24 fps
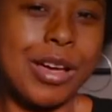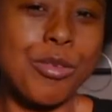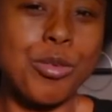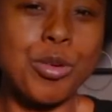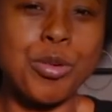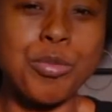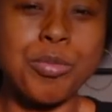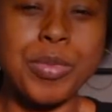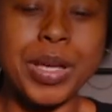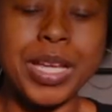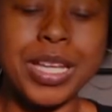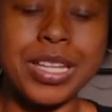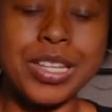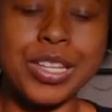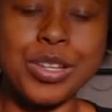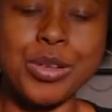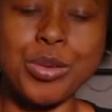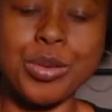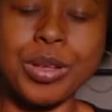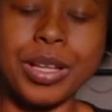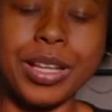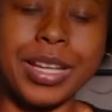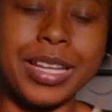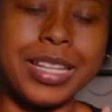that would make
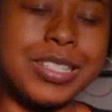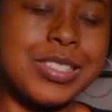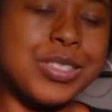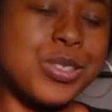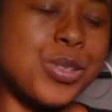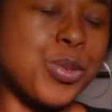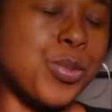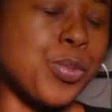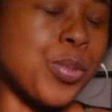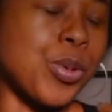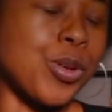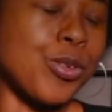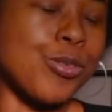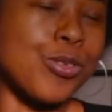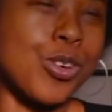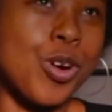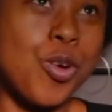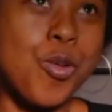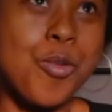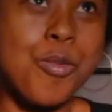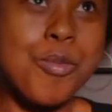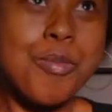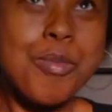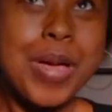you like super
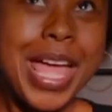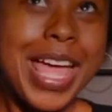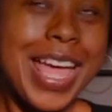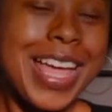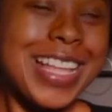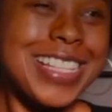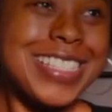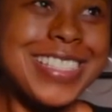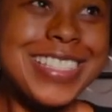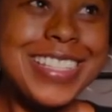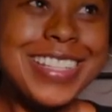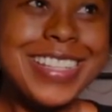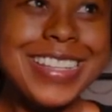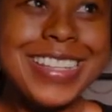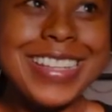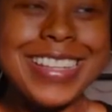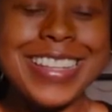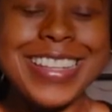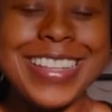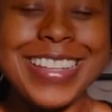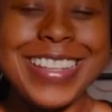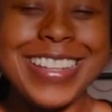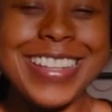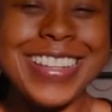
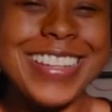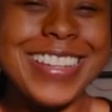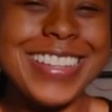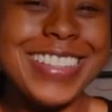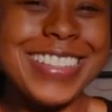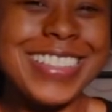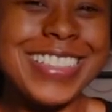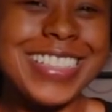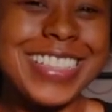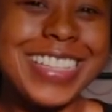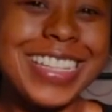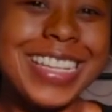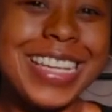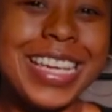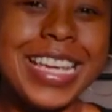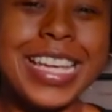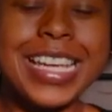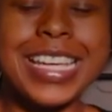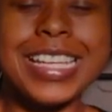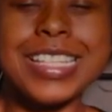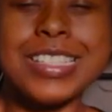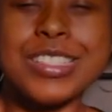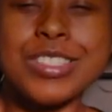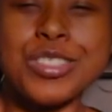romantic
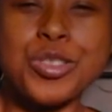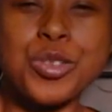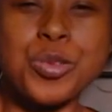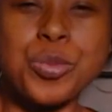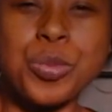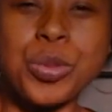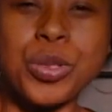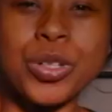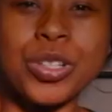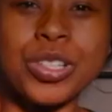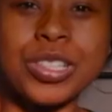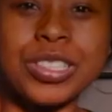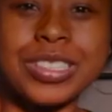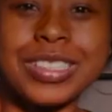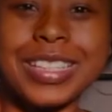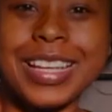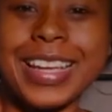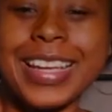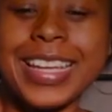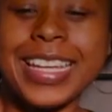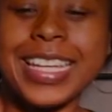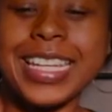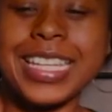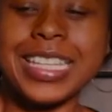and super
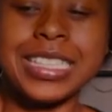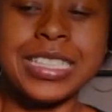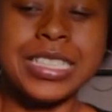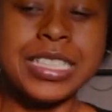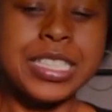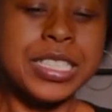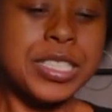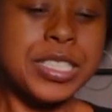like